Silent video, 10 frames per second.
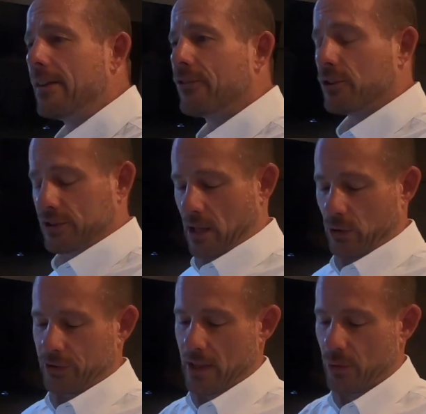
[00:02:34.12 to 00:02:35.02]
for
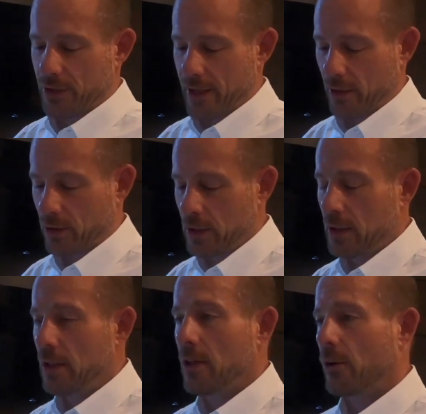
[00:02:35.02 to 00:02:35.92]
sellers out there.
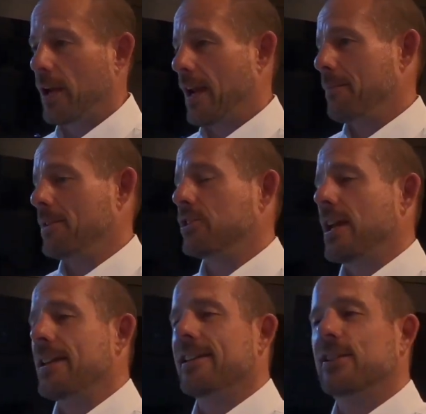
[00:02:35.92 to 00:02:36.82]
Okay, I've been
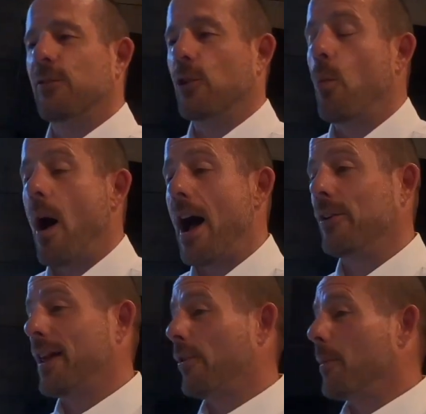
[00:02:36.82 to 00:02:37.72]
saying this for a while
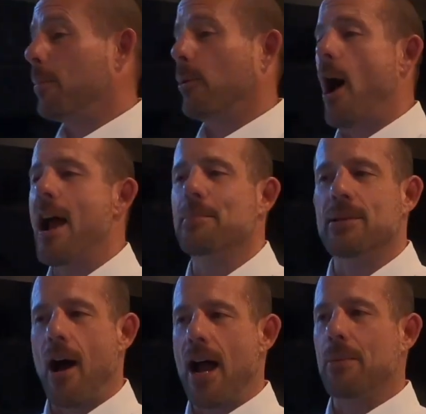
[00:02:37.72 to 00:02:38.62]
now. The prime
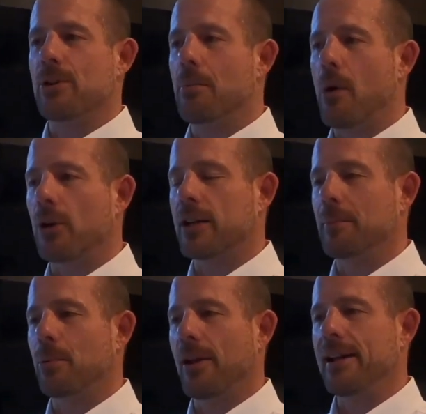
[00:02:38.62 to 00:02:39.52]
time in the
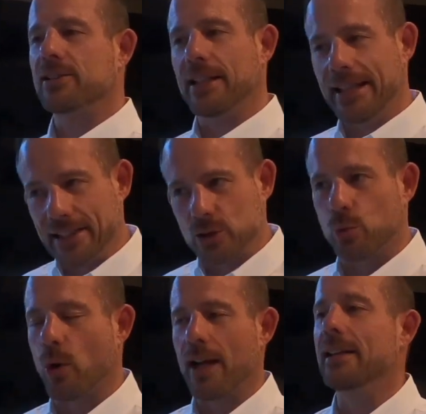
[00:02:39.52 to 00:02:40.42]
marketplace is
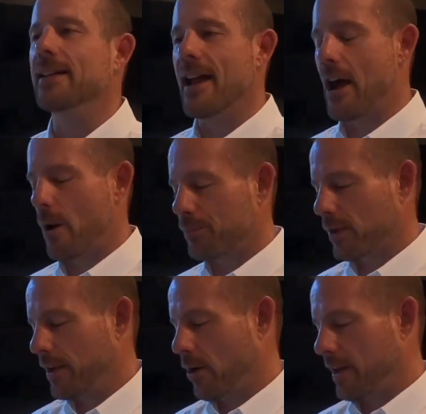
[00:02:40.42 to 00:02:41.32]
right now.
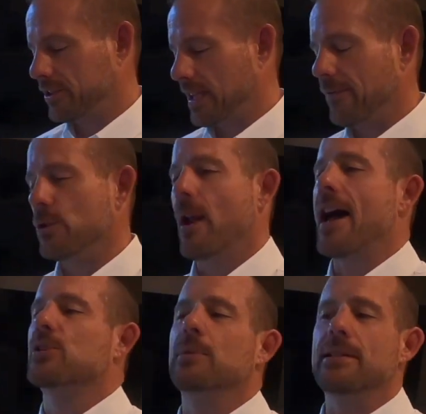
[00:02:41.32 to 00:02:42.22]
You know, I say if you
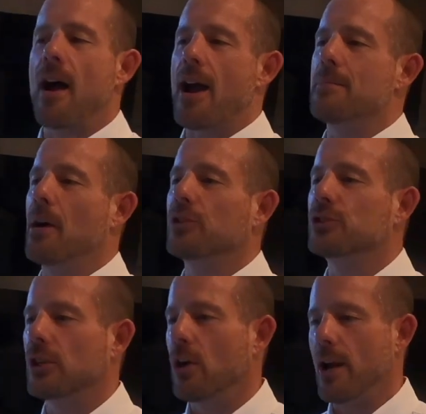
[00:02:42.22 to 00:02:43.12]
asked me 9 months
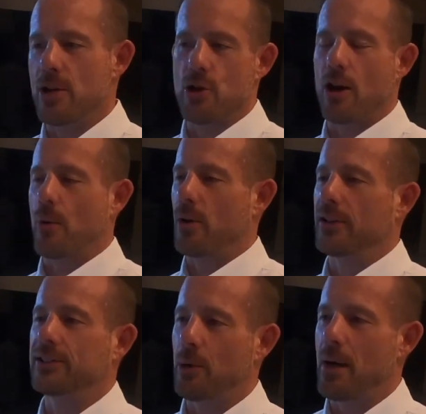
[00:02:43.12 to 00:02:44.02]
ago, hey John, I want
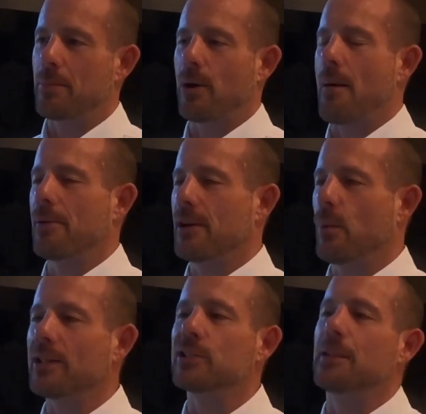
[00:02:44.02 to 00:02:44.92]
to sell my property,
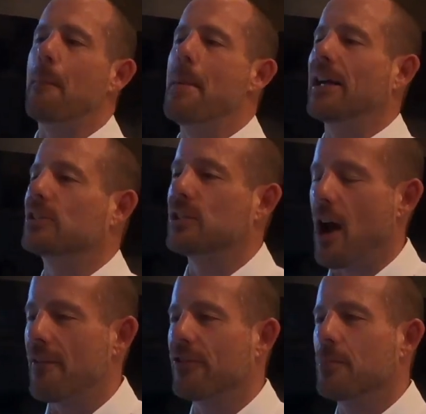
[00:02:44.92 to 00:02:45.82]
when's the best
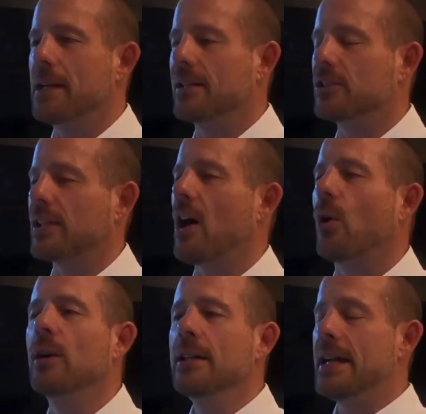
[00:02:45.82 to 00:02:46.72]
time for me to
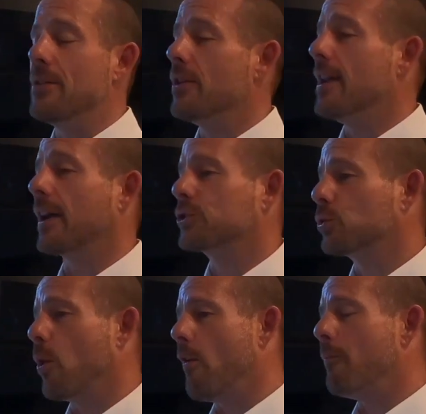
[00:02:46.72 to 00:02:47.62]
sell in the next
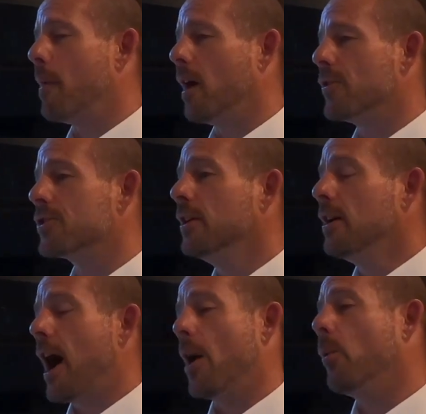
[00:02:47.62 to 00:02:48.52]
12 months?
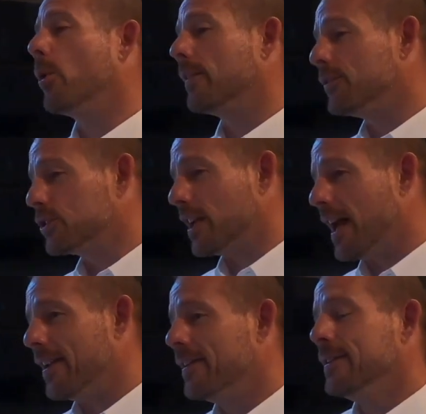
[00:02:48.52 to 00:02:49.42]
I would have said